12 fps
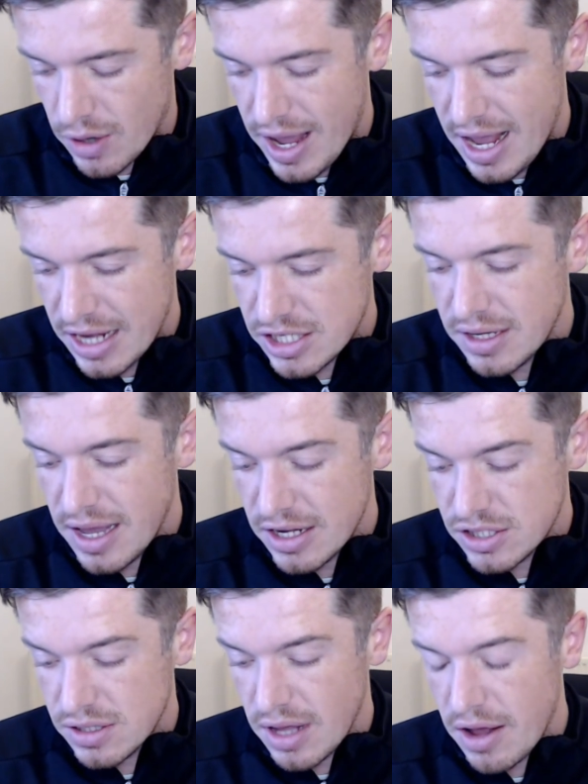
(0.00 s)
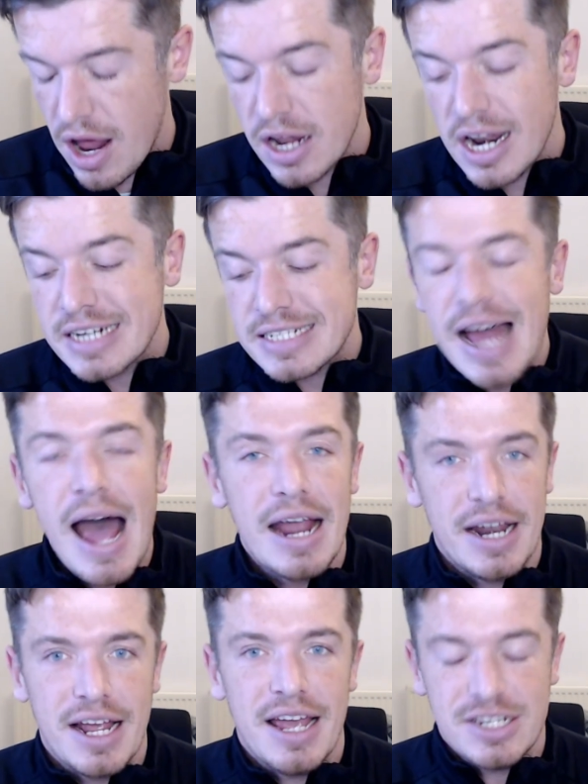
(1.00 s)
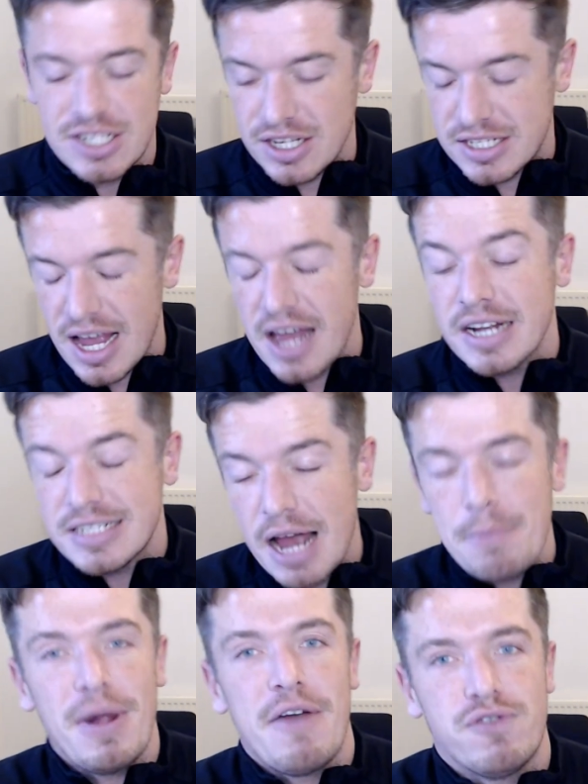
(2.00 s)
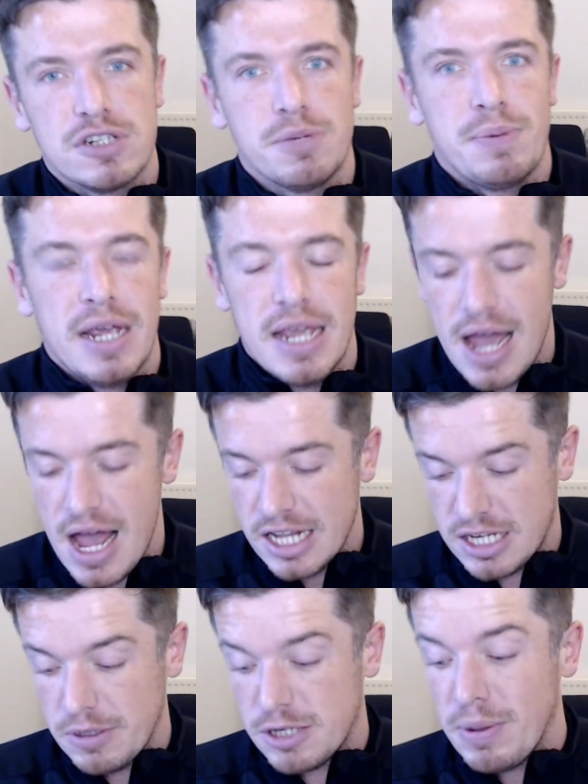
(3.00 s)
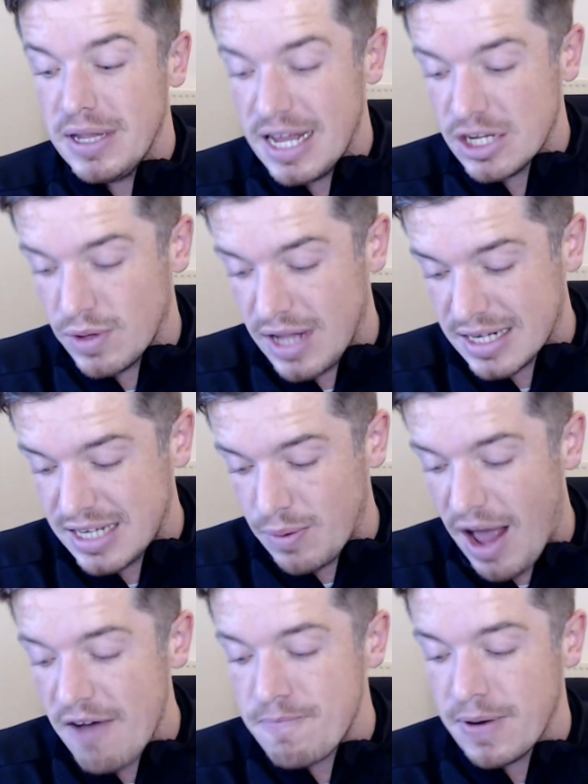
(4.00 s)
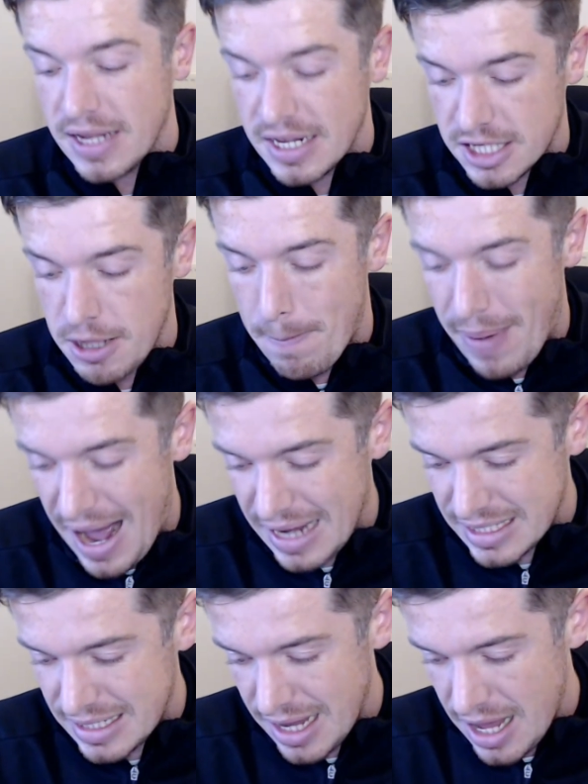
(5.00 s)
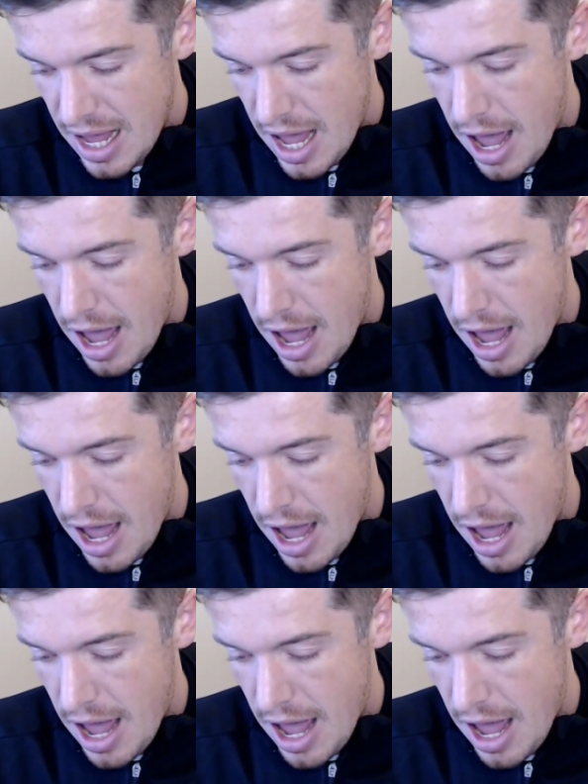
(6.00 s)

so it's an exciting player for us to be linked with. Like I said, we have been linked in the past.